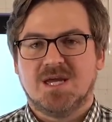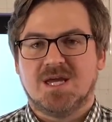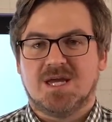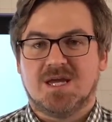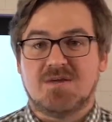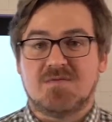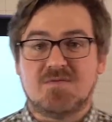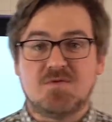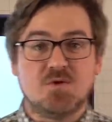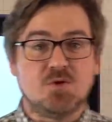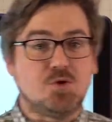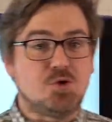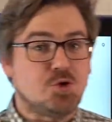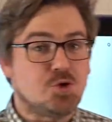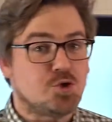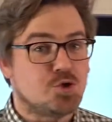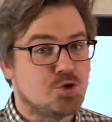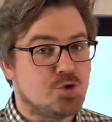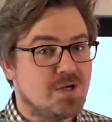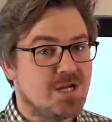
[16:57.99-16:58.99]
If you
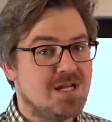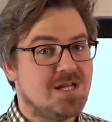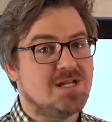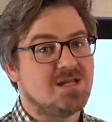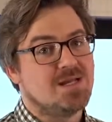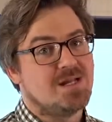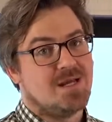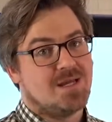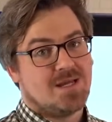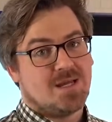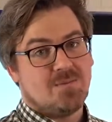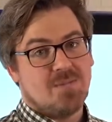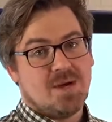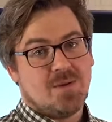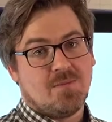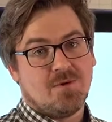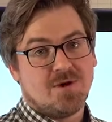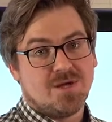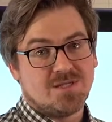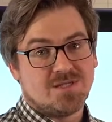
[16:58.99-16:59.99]
treat it like a
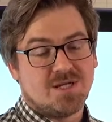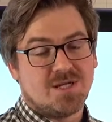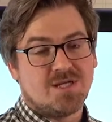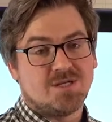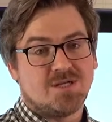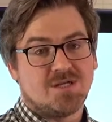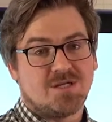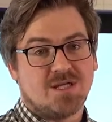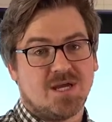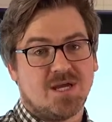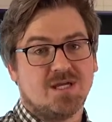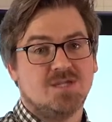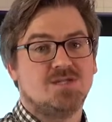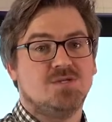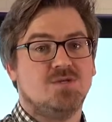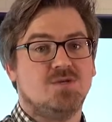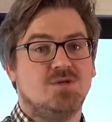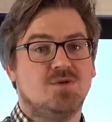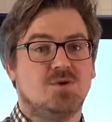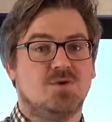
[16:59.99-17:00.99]
memorization
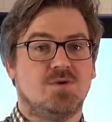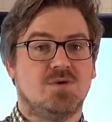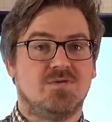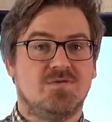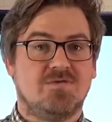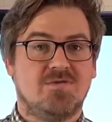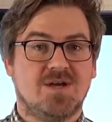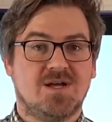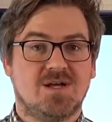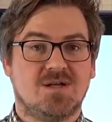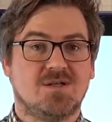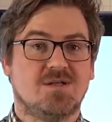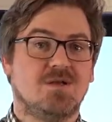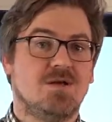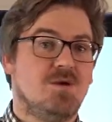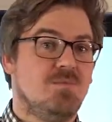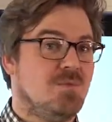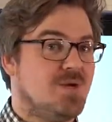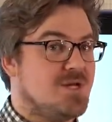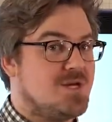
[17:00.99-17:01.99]
test, you're going to fail
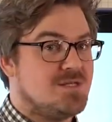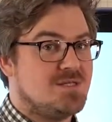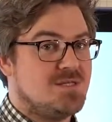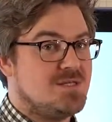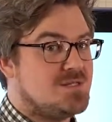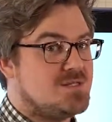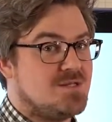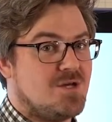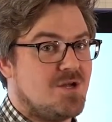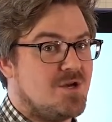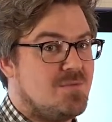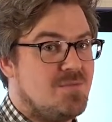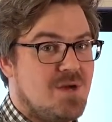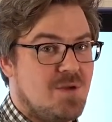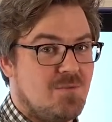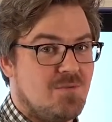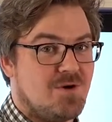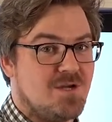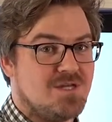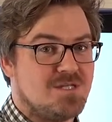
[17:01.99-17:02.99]
because it's not a
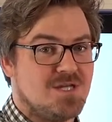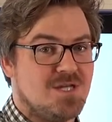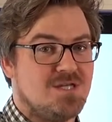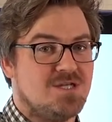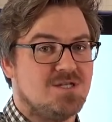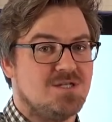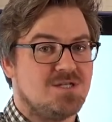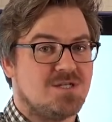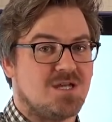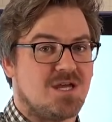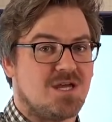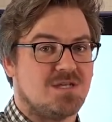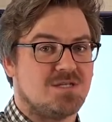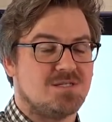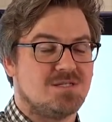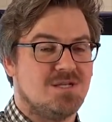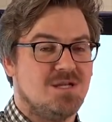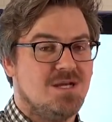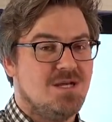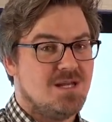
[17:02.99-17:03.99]
memorization
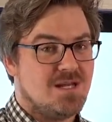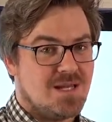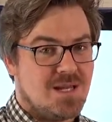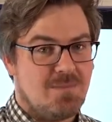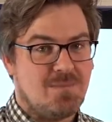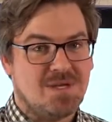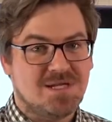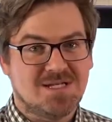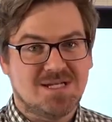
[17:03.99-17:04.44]
test. Let me